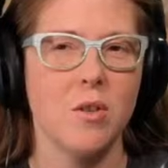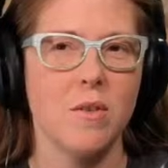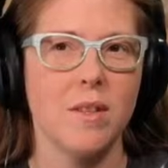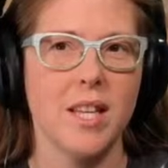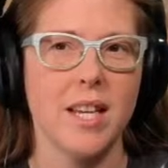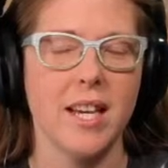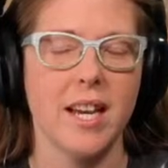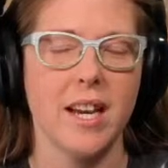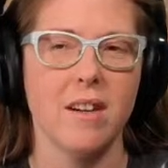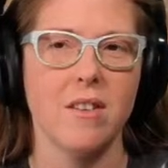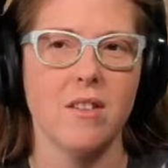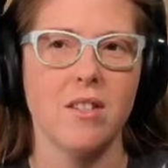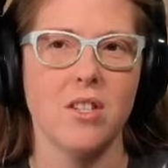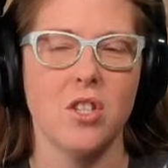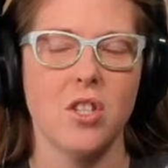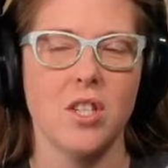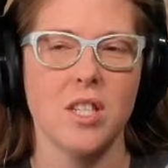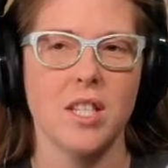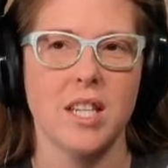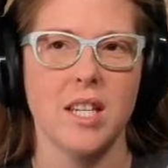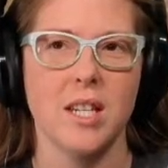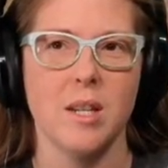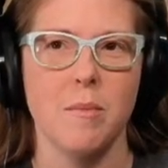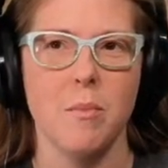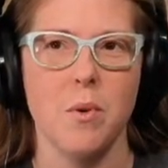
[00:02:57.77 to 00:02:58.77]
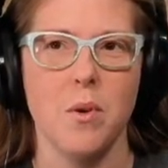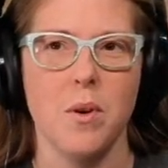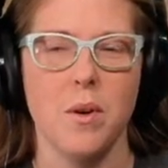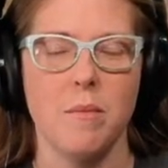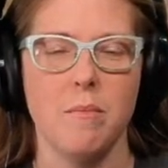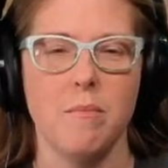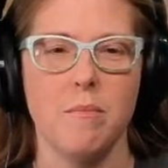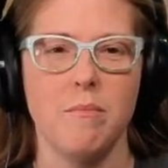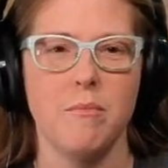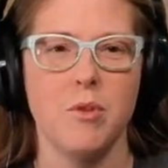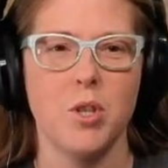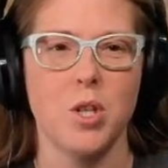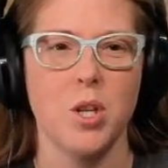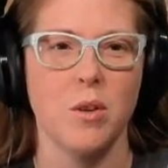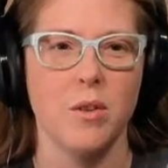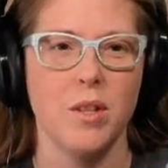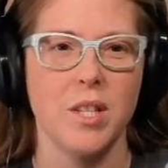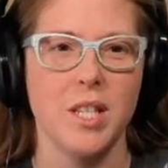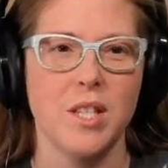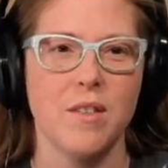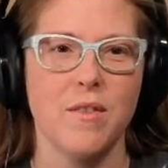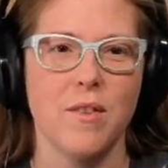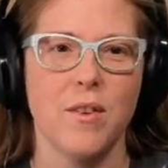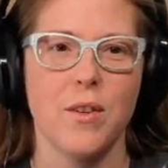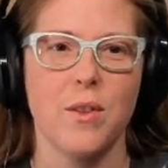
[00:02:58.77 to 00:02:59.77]
think I was just gonna show
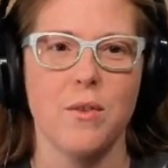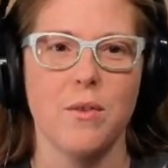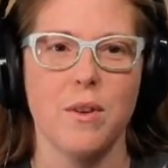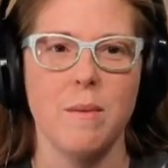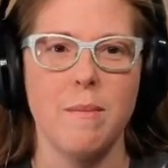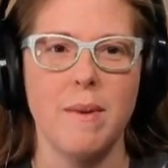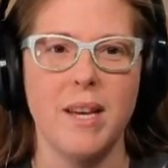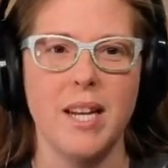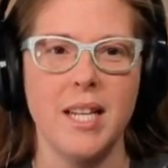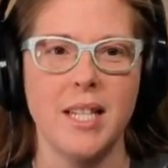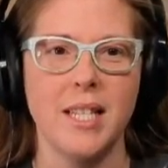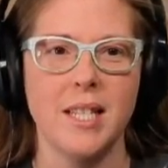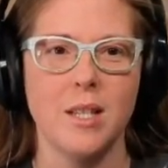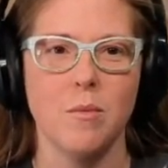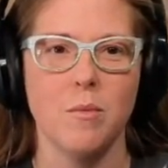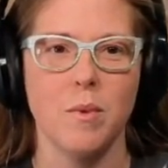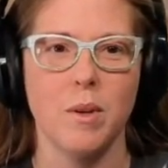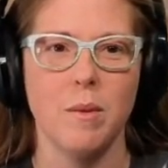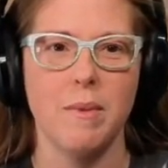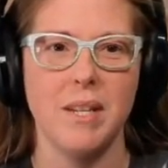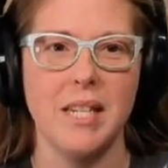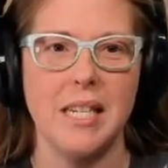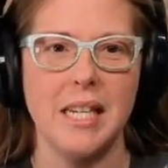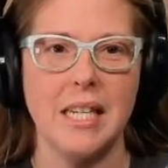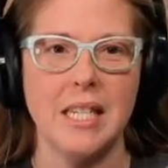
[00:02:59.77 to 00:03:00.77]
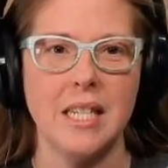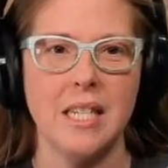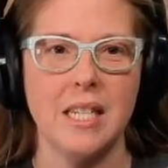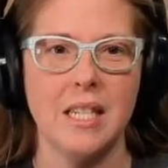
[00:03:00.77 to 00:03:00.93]
this for 3 minutes and we'd be done?